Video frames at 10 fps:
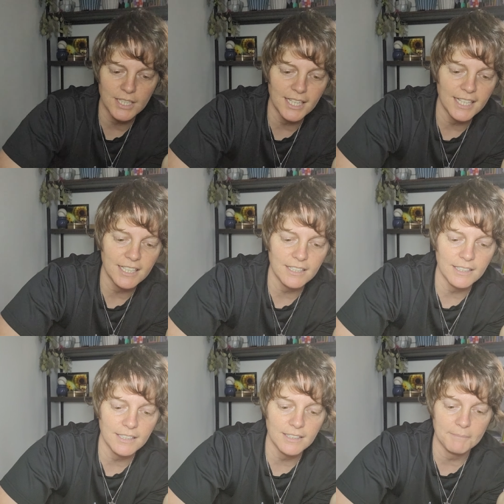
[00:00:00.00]
like
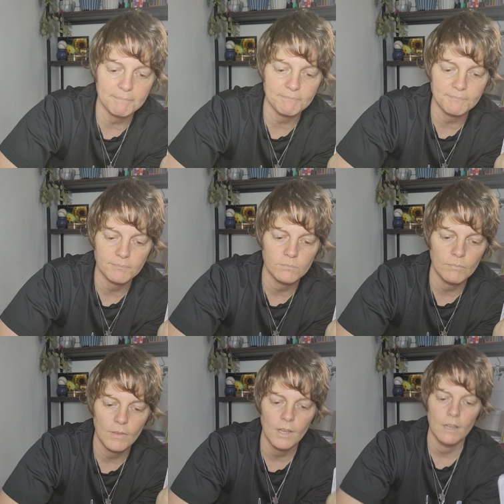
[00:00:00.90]
um,
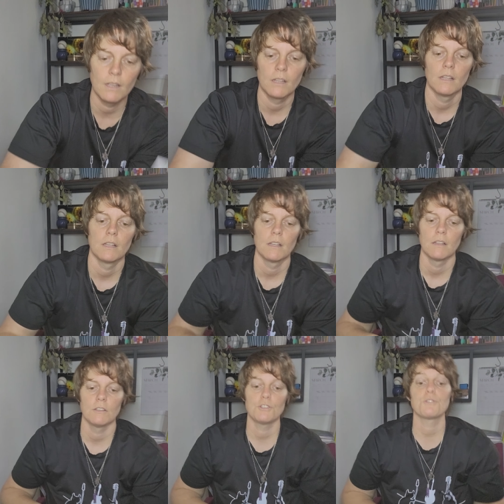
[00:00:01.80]

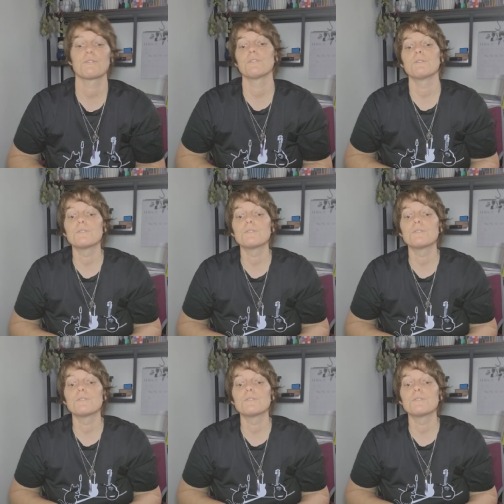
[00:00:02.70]
true